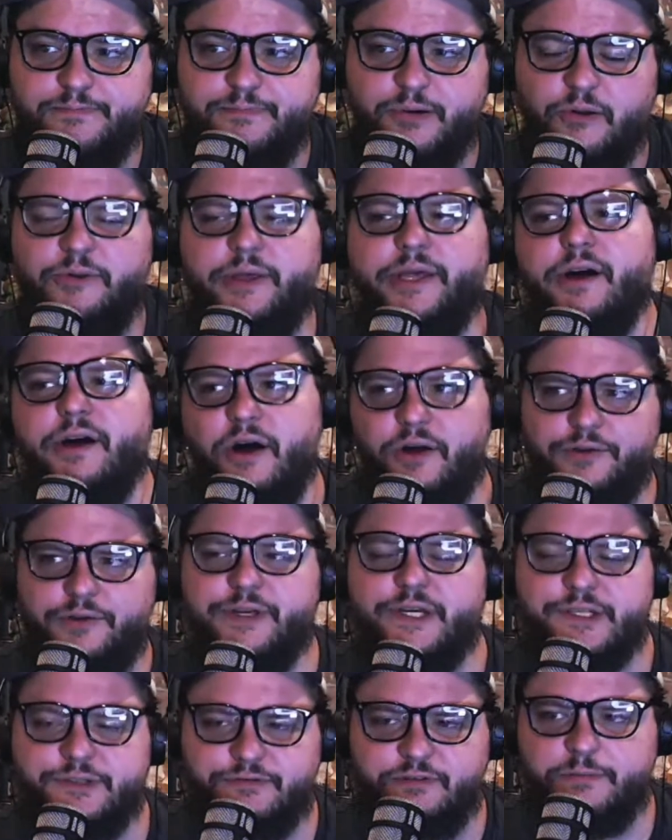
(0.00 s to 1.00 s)
pulling all of
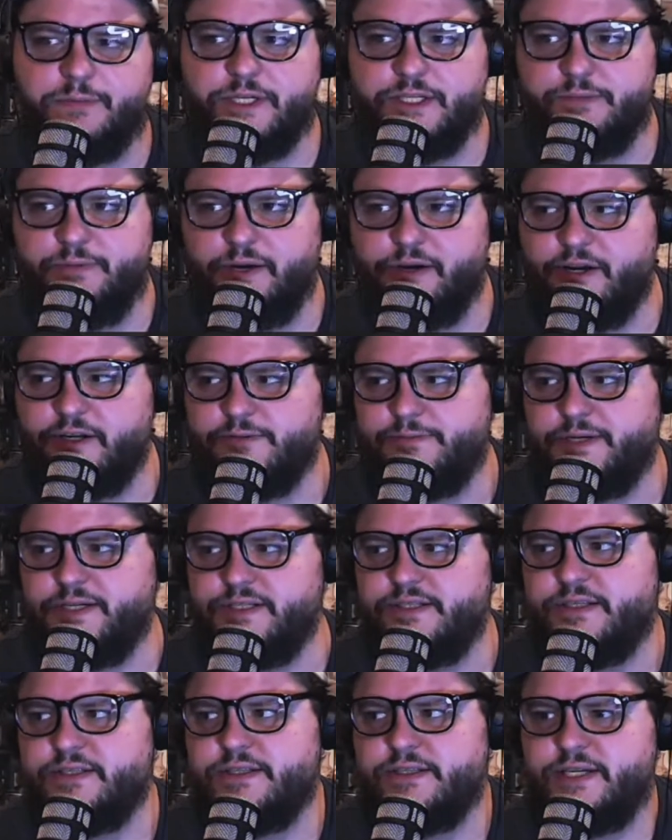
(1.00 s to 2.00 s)
this from experience,
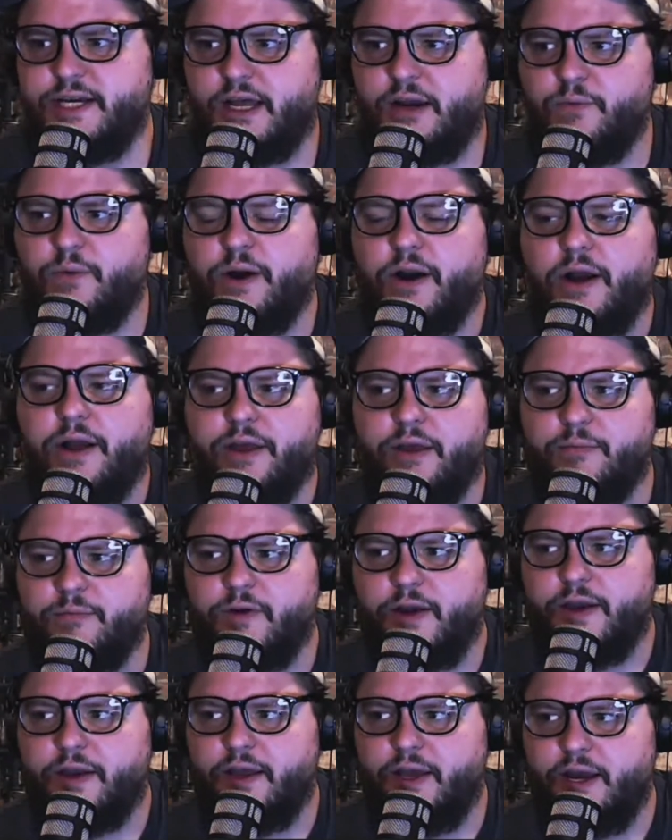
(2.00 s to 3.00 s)
because this is kind of where I am
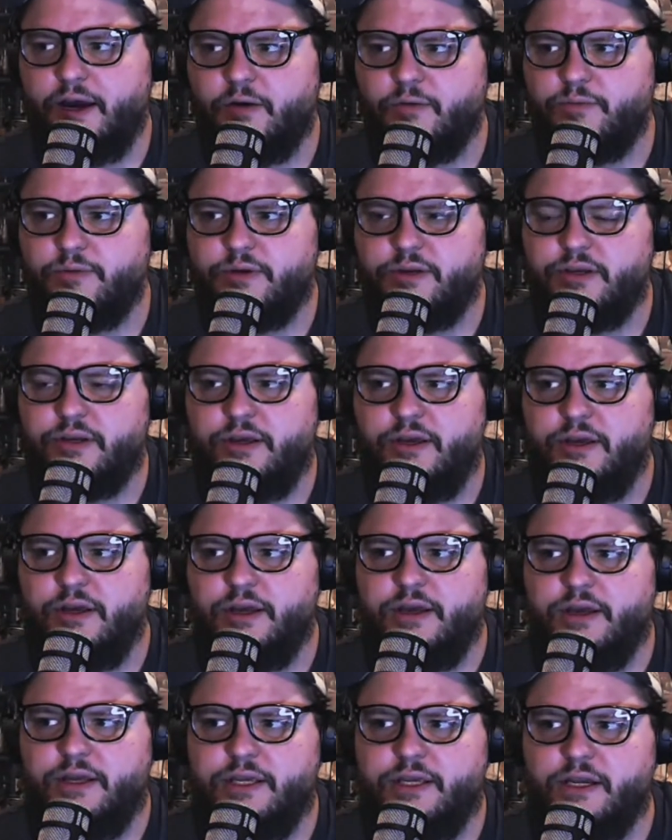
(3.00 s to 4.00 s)
right now. But
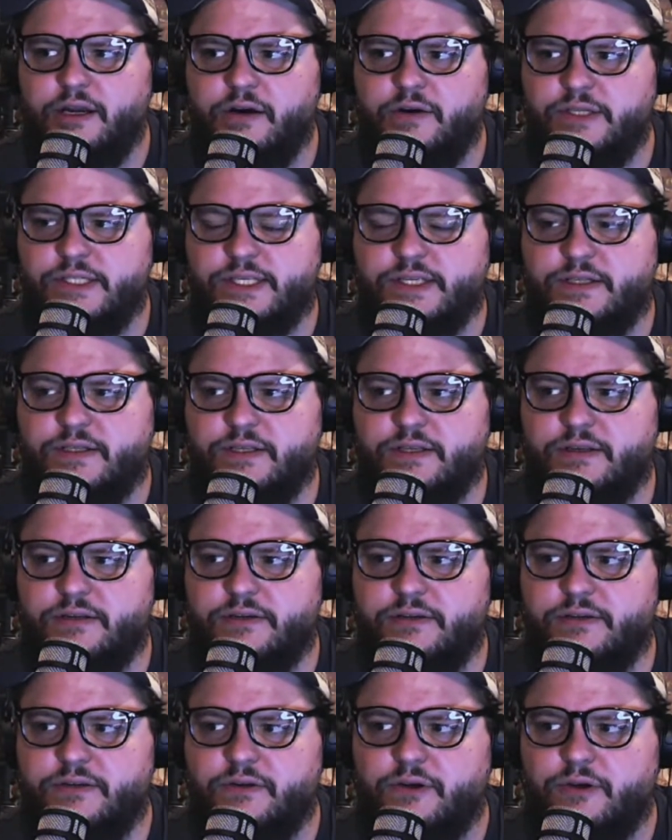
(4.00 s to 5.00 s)
it's
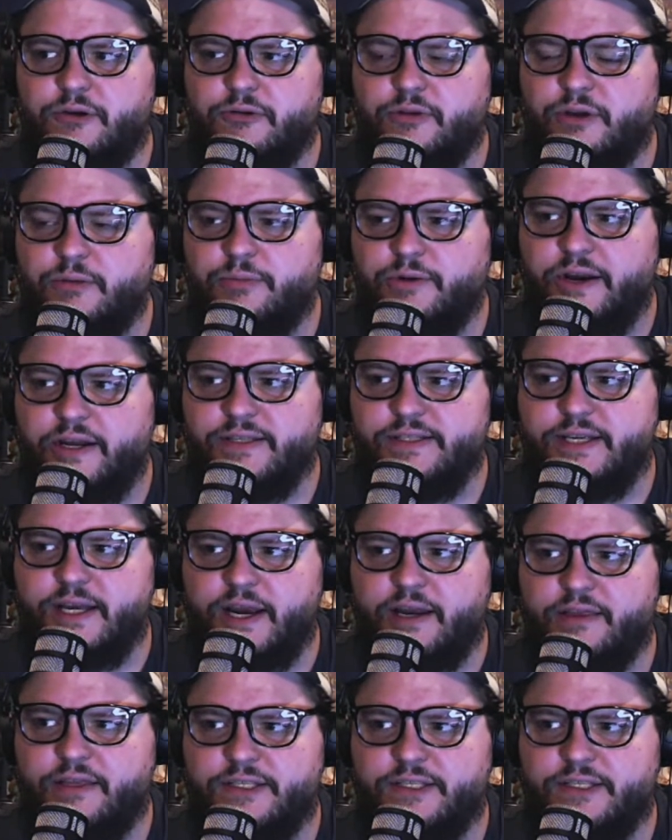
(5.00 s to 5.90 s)
your brain saying